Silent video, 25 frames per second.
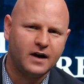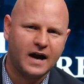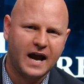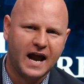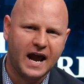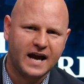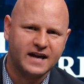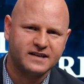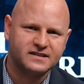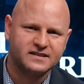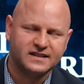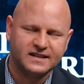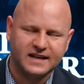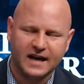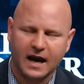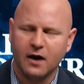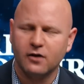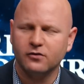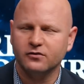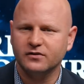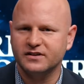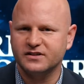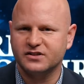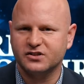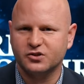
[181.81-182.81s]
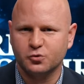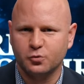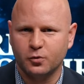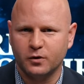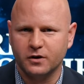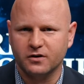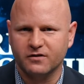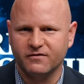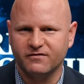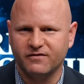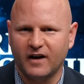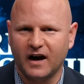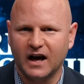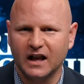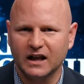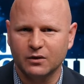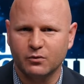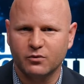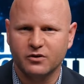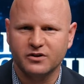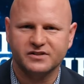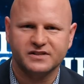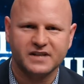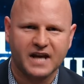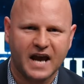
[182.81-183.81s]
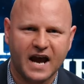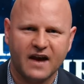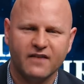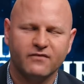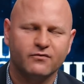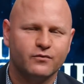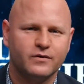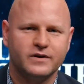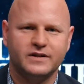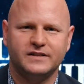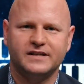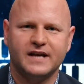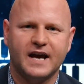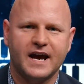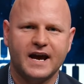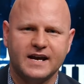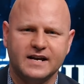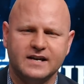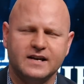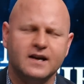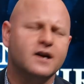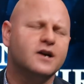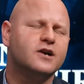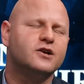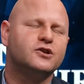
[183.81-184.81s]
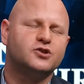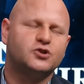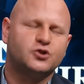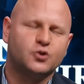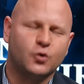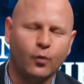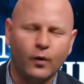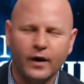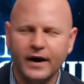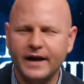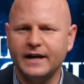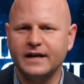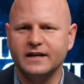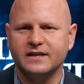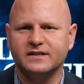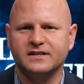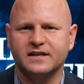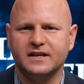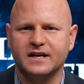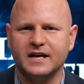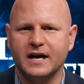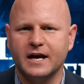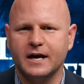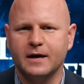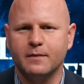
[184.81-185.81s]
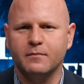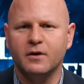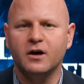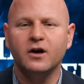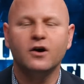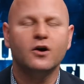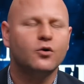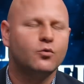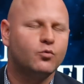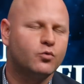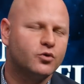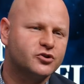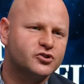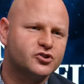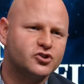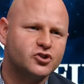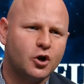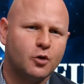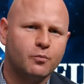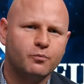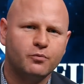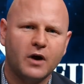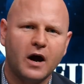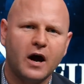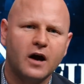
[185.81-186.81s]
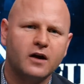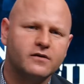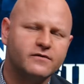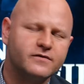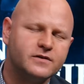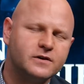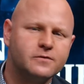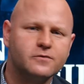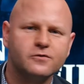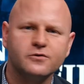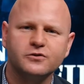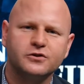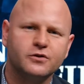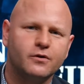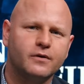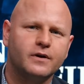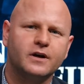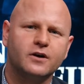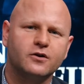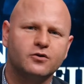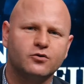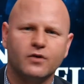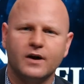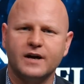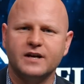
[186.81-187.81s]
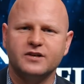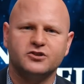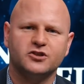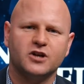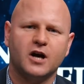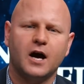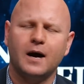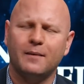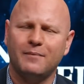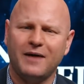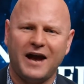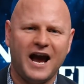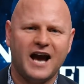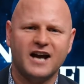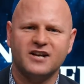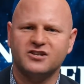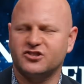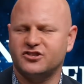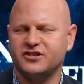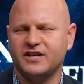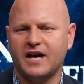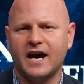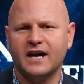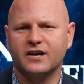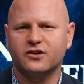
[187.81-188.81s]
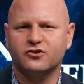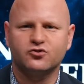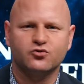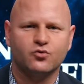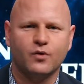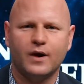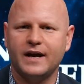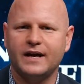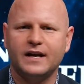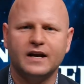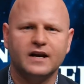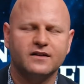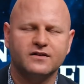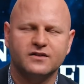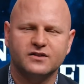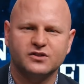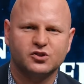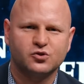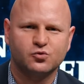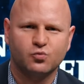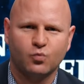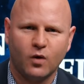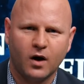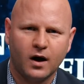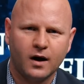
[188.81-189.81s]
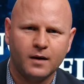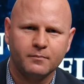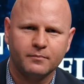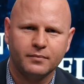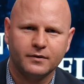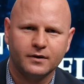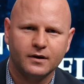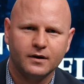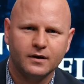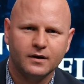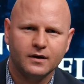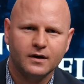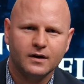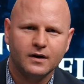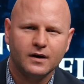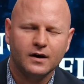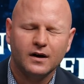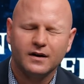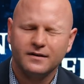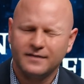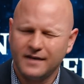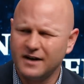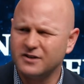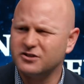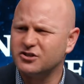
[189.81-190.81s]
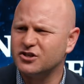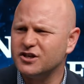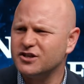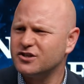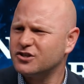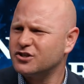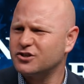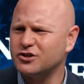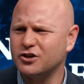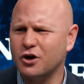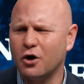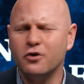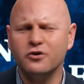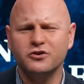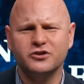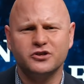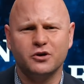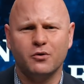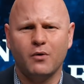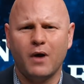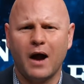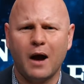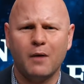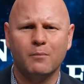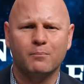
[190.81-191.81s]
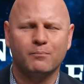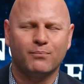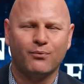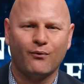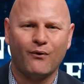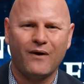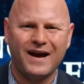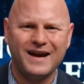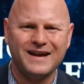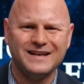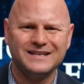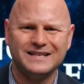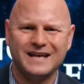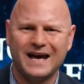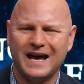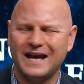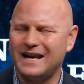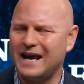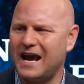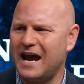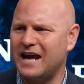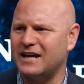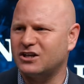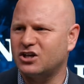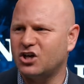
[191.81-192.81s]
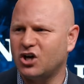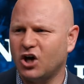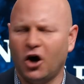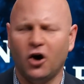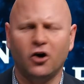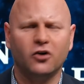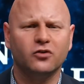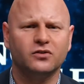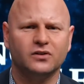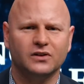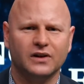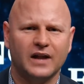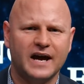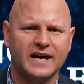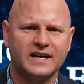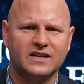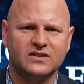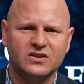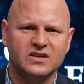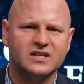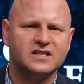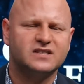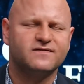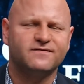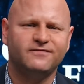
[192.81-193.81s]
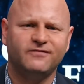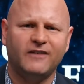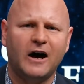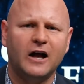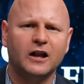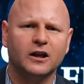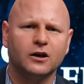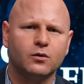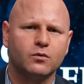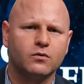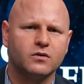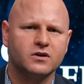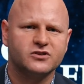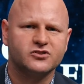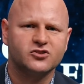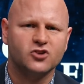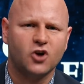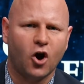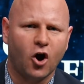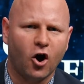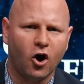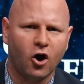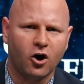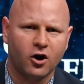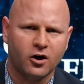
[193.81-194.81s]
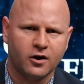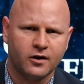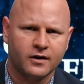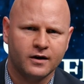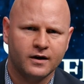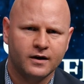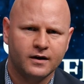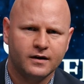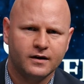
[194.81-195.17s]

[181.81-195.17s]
has countless Twitter followers every day tweeting to him, "We're so proud of you, you're doing a great job, hashtag draining the swamp," that just shows you how brain dead and cult-like these followers are.